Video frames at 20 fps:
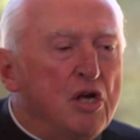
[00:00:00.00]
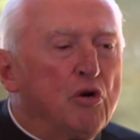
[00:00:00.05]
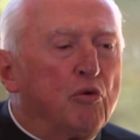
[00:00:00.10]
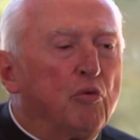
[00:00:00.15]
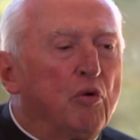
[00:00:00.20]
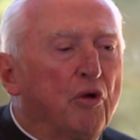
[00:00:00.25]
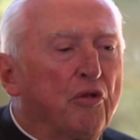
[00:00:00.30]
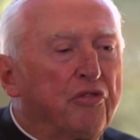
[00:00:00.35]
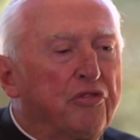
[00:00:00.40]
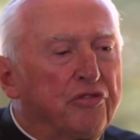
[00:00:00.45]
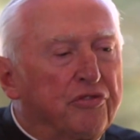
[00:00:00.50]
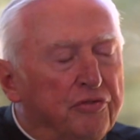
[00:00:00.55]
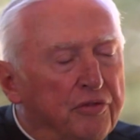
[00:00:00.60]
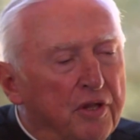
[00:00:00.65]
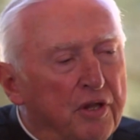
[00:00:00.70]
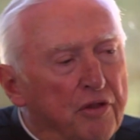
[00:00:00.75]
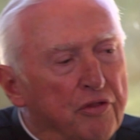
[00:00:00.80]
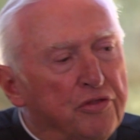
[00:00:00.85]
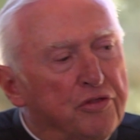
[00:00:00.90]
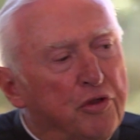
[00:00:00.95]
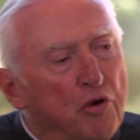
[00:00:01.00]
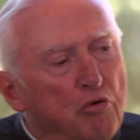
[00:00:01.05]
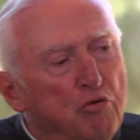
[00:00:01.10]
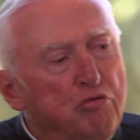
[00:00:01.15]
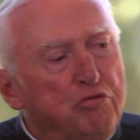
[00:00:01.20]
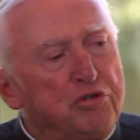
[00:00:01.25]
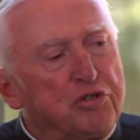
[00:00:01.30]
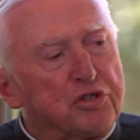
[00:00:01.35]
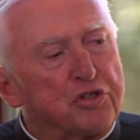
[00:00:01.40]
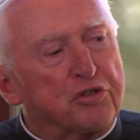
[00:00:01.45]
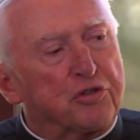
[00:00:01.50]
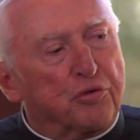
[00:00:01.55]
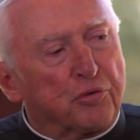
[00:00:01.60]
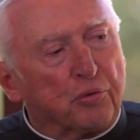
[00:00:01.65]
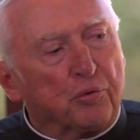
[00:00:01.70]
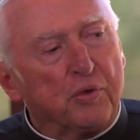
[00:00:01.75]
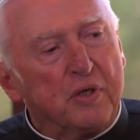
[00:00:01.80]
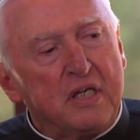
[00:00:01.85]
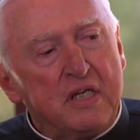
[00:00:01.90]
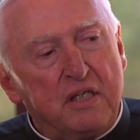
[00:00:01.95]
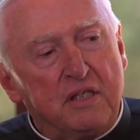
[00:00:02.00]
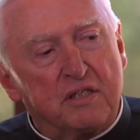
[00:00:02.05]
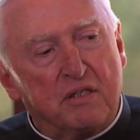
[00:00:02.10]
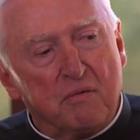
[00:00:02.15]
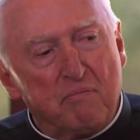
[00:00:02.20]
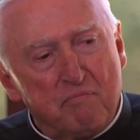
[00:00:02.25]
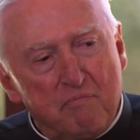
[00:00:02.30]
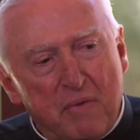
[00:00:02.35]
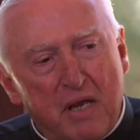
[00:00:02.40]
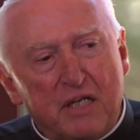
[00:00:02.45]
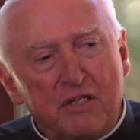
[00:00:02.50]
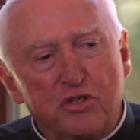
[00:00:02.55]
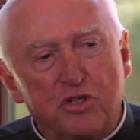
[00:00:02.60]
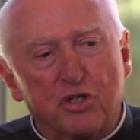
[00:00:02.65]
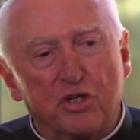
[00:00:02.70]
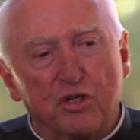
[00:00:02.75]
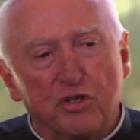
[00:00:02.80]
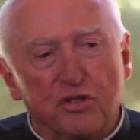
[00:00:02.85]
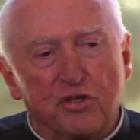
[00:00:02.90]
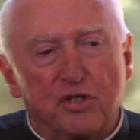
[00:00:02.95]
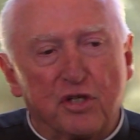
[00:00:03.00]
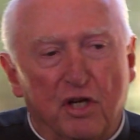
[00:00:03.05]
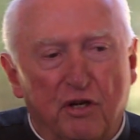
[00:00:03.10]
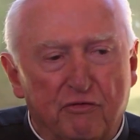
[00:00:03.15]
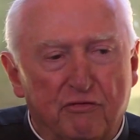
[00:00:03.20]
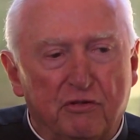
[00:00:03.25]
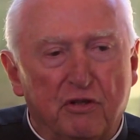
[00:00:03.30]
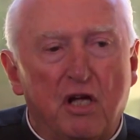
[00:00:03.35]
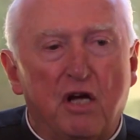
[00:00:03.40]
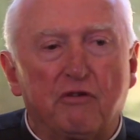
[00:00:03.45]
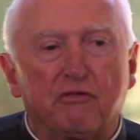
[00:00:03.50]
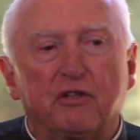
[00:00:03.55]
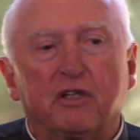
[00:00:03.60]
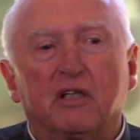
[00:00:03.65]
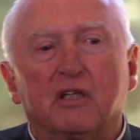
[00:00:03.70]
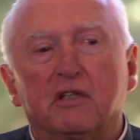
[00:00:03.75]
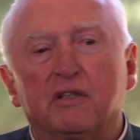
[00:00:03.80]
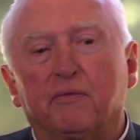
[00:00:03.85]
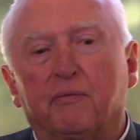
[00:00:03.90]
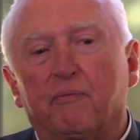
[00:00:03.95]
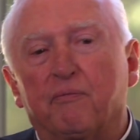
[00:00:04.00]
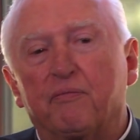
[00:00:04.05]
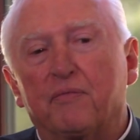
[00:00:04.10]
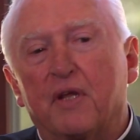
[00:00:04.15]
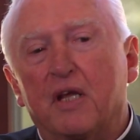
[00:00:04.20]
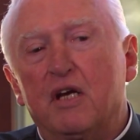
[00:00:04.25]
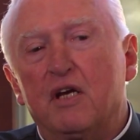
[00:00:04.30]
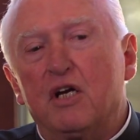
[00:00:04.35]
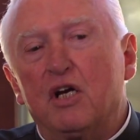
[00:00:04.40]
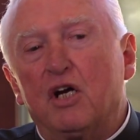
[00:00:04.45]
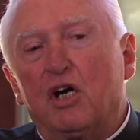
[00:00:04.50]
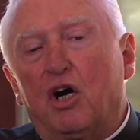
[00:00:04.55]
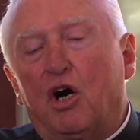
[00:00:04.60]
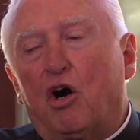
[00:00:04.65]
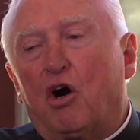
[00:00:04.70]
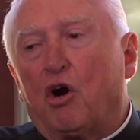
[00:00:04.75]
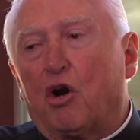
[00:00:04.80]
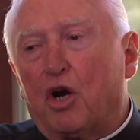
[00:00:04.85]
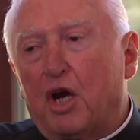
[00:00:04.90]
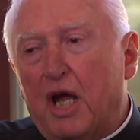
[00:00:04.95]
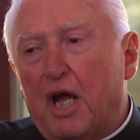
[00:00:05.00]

Well, those 3 dimensions of loving are